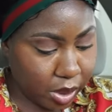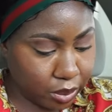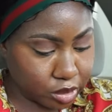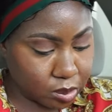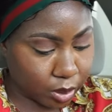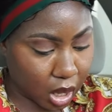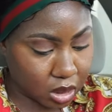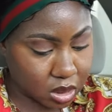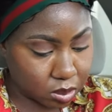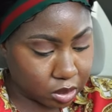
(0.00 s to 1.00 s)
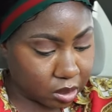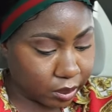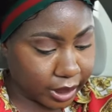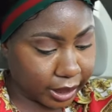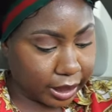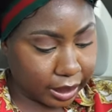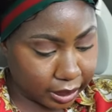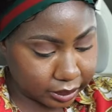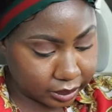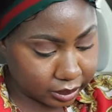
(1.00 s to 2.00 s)
be responsible
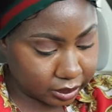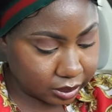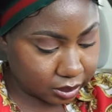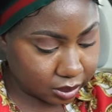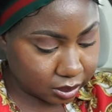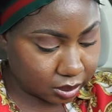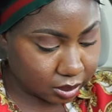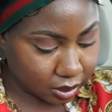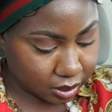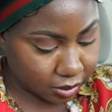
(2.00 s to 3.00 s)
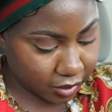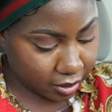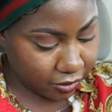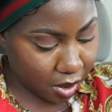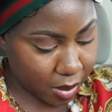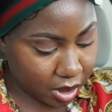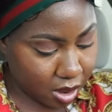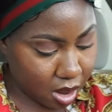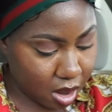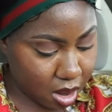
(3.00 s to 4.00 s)
whatnot if i can find my
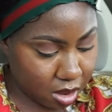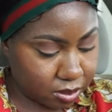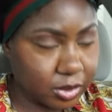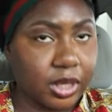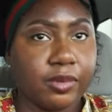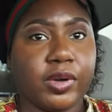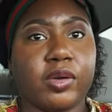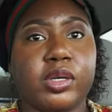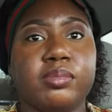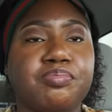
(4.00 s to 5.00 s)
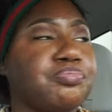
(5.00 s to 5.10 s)
card okay found it